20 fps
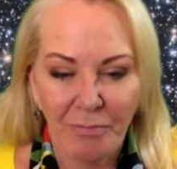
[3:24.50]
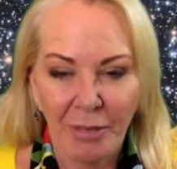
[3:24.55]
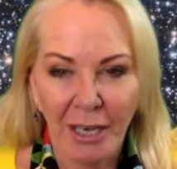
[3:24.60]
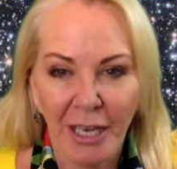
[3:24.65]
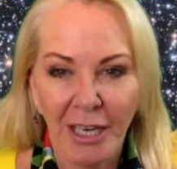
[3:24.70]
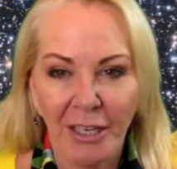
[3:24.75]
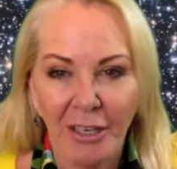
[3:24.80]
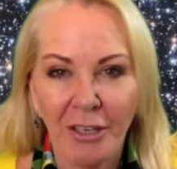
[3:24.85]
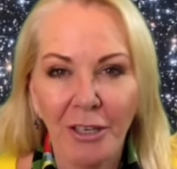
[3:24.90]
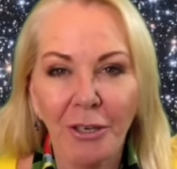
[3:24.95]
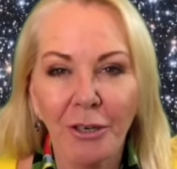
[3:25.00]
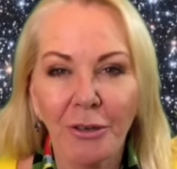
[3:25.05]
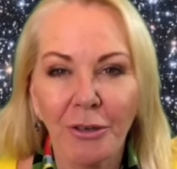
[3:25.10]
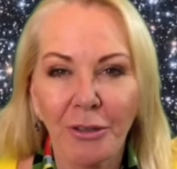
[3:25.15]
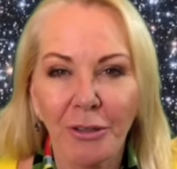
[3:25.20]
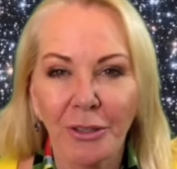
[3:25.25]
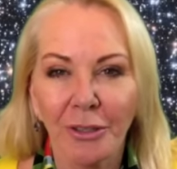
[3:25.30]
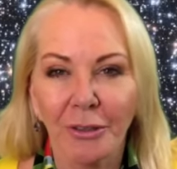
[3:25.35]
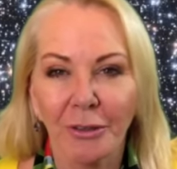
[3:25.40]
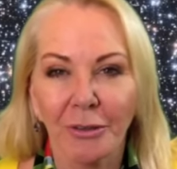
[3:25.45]

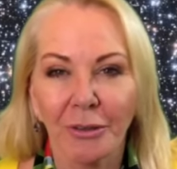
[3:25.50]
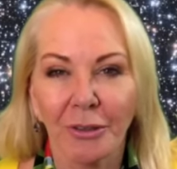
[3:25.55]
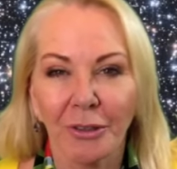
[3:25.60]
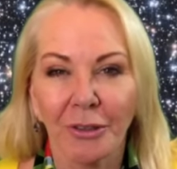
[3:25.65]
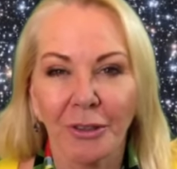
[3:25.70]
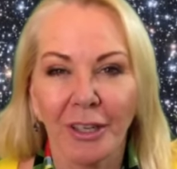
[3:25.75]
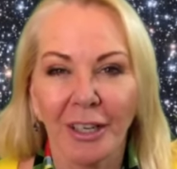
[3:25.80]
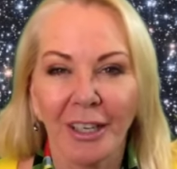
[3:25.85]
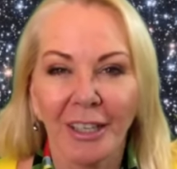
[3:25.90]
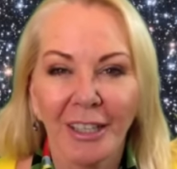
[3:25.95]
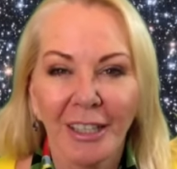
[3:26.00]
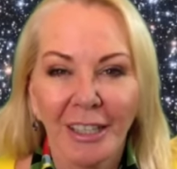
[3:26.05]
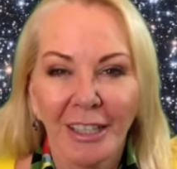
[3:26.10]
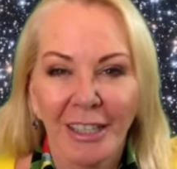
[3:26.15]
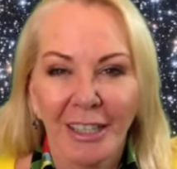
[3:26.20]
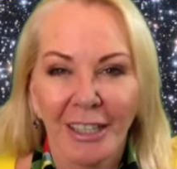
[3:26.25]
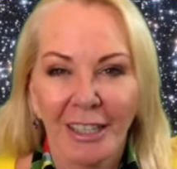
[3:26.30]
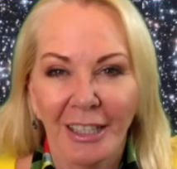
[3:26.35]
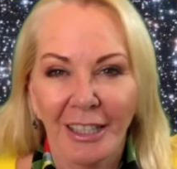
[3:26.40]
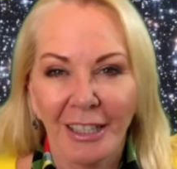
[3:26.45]
pedicure, or
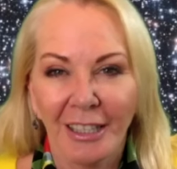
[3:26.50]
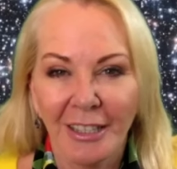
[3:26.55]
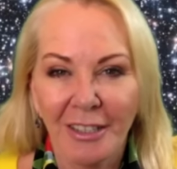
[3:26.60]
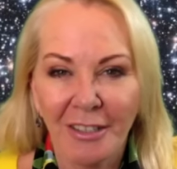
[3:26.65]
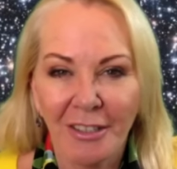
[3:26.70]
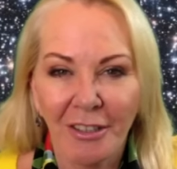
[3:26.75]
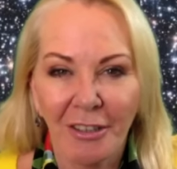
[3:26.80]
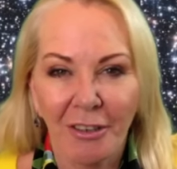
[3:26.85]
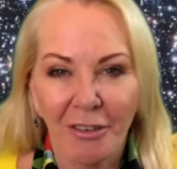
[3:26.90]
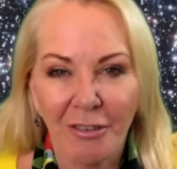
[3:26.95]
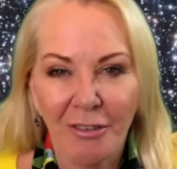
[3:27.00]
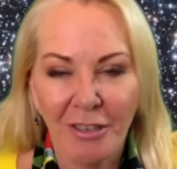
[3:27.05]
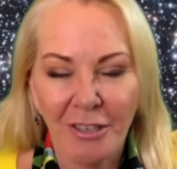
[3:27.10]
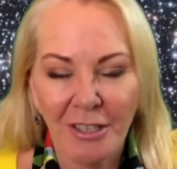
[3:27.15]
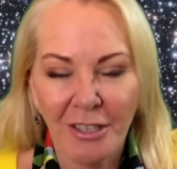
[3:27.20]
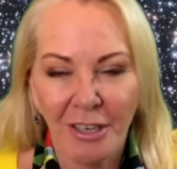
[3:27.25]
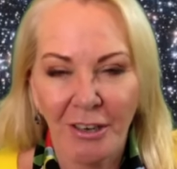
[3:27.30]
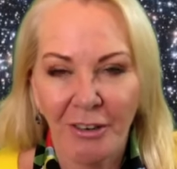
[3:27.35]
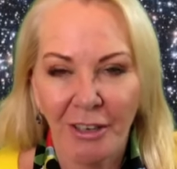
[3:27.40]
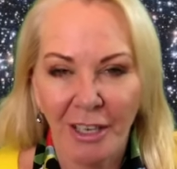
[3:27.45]
you know,
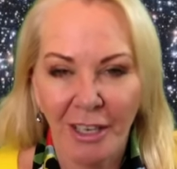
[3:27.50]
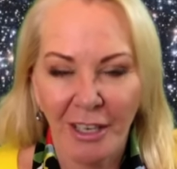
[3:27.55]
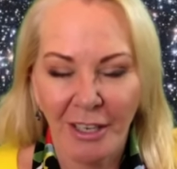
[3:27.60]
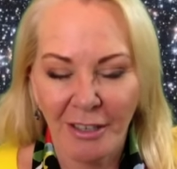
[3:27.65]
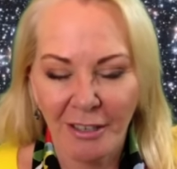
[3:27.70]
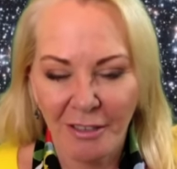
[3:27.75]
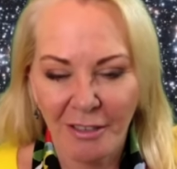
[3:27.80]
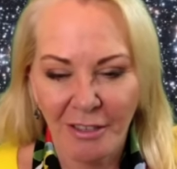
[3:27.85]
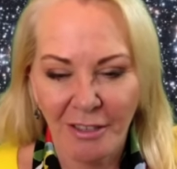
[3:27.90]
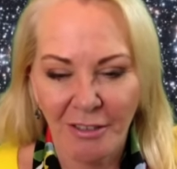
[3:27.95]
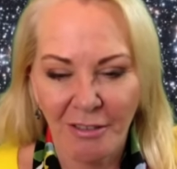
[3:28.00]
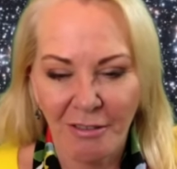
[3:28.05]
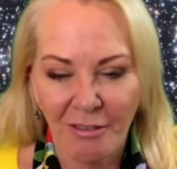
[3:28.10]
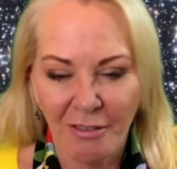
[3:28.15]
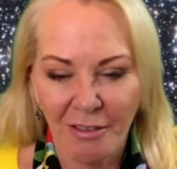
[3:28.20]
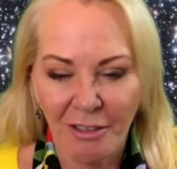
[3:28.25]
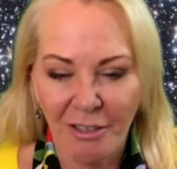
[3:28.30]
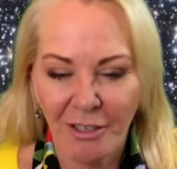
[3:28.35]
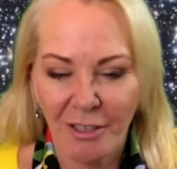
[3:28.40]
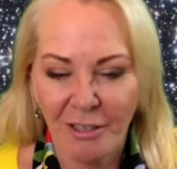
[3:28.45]
just going out to
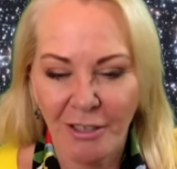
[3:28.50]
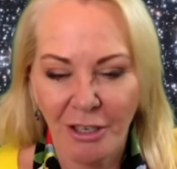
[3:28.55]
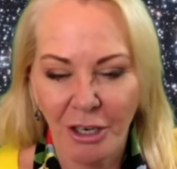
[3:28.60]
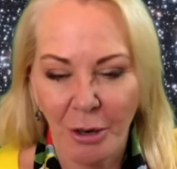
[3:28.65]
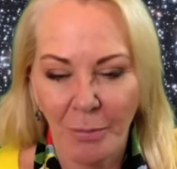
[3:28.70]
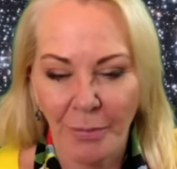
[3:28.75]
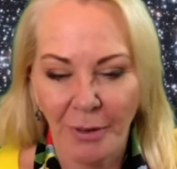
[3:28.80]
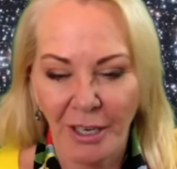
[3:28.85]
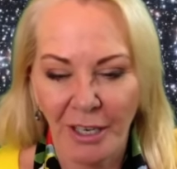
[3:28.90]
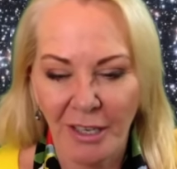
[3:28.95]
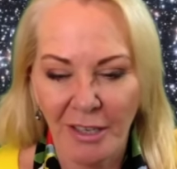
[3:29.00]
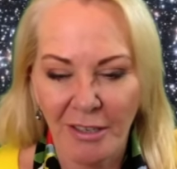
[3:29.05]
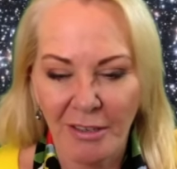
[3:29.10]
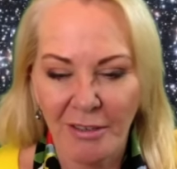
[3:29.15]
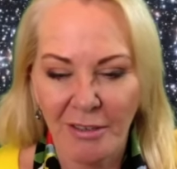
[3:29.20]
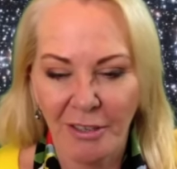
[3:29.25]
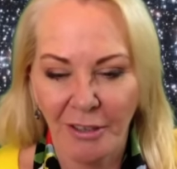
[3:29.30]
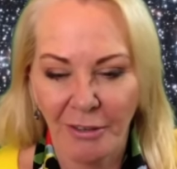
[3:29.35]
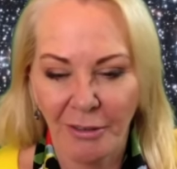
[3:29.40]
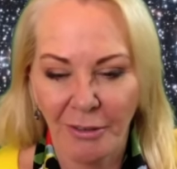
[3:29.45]
shopping.
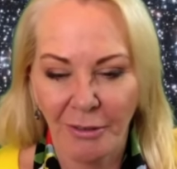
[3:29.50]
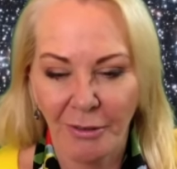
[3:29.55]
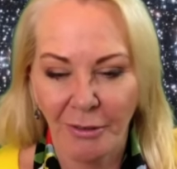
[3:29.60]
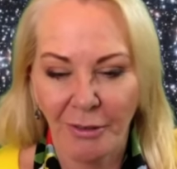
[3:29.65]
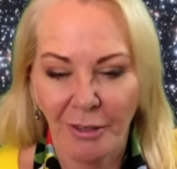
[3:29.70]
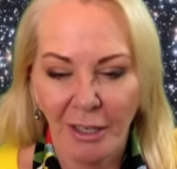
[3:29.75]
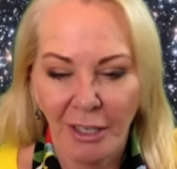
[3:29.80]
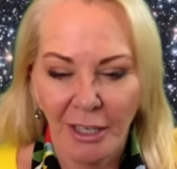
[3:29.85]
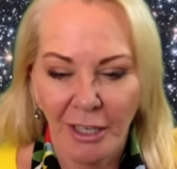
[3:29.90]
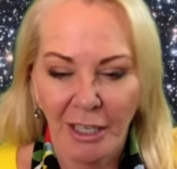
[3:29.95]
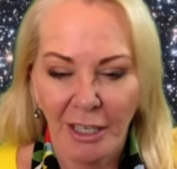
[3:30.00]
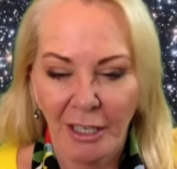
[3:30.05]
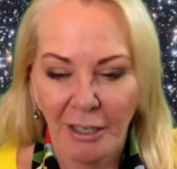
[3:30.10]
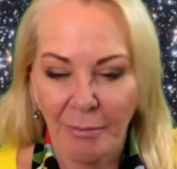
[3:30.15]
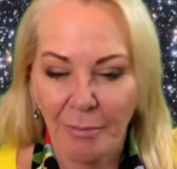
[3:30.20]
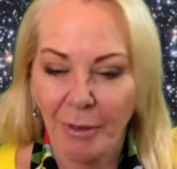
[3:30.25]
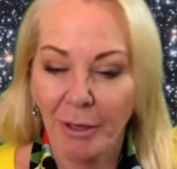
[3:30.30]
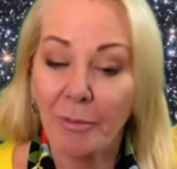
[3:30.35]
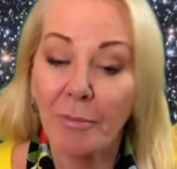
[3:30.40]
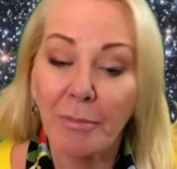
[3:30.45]
So
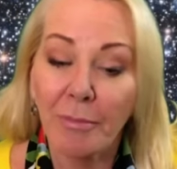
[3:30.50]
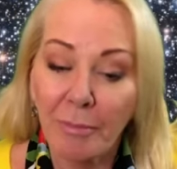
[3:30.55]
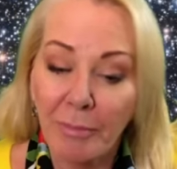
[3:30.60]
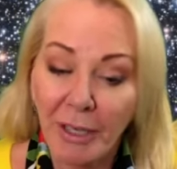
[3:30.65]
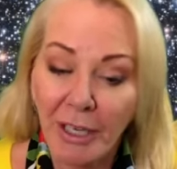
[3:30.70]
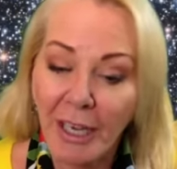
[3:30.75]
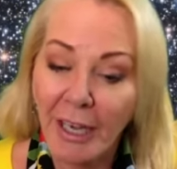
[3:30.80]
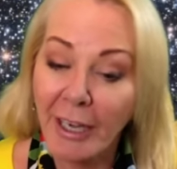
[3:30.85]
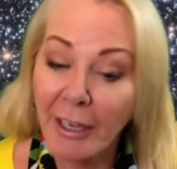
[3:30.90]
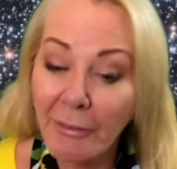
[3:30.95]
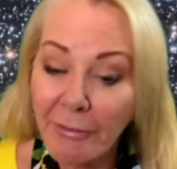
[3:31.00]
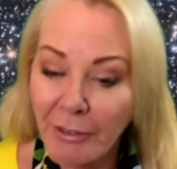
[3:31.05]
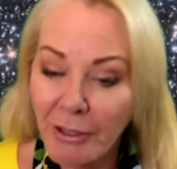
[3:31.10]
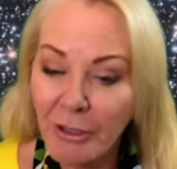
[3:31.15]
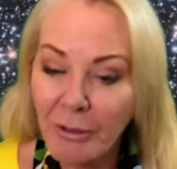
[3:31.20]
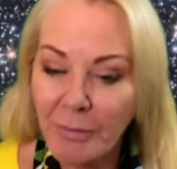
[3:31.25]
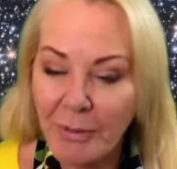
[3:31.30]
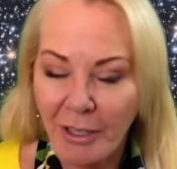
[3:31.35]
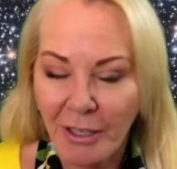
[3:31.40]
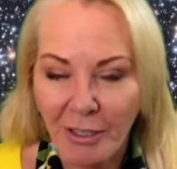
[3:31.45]
but be
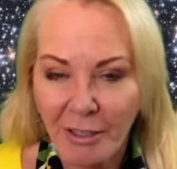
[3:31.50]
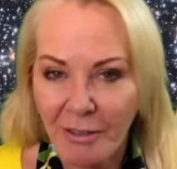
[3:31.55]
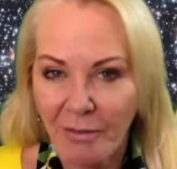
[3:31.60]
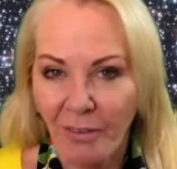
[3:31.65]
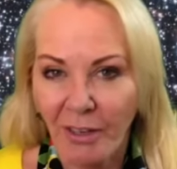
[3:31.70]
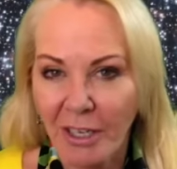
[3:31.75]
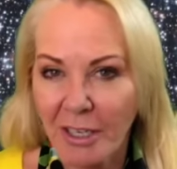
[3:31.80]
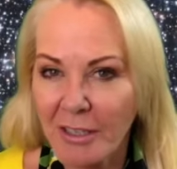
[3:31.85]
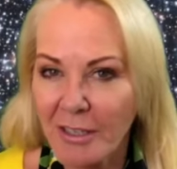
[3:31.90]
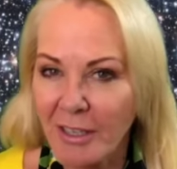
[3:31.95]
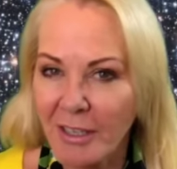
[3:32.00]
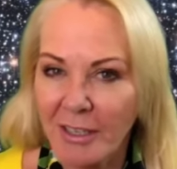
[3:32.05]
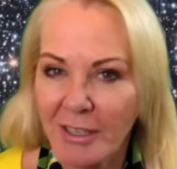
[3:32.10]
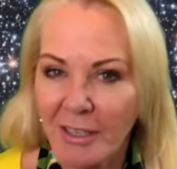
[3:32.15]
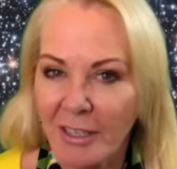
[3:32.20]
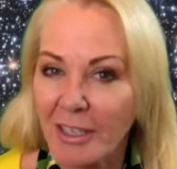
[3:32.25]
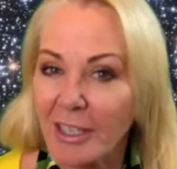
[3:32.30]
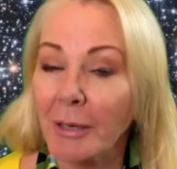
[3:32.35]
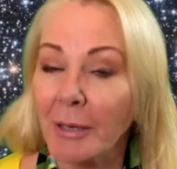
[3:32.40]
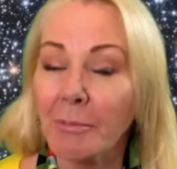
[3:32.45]
careful, because Venus is
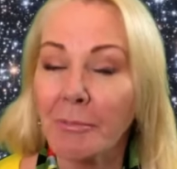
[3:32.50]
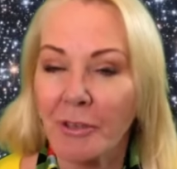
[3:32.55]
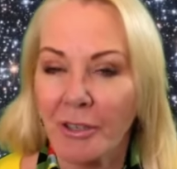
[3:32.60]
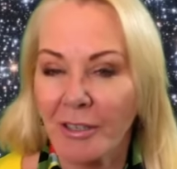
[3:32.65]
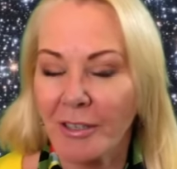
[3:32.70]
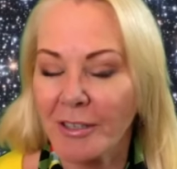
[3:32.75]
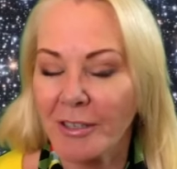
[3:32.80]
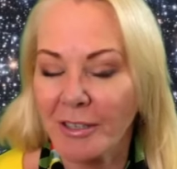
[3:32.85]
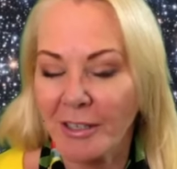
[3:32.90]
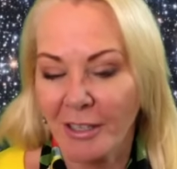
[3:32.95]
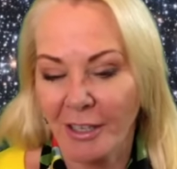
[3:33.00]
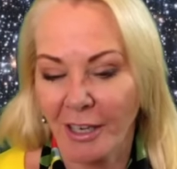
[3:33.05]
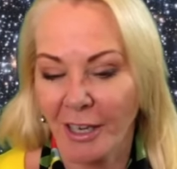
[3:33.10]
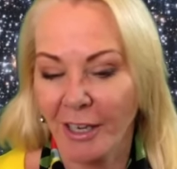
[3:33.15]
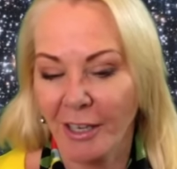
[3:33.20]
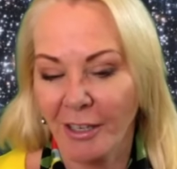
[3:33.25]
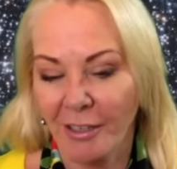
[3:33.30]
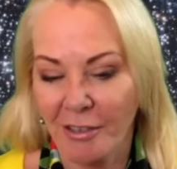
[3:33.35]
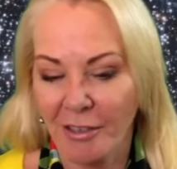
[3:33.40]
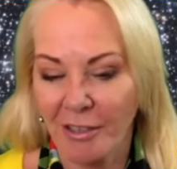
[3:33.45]
the temptress
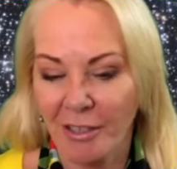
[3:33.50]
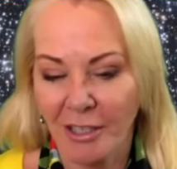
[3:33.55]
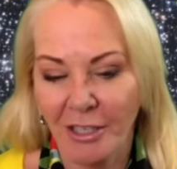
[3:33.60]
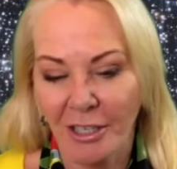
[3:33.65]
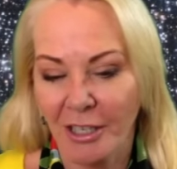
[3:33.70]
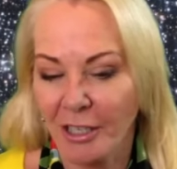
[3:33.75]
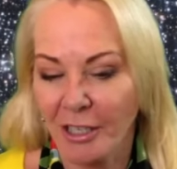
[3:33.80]
and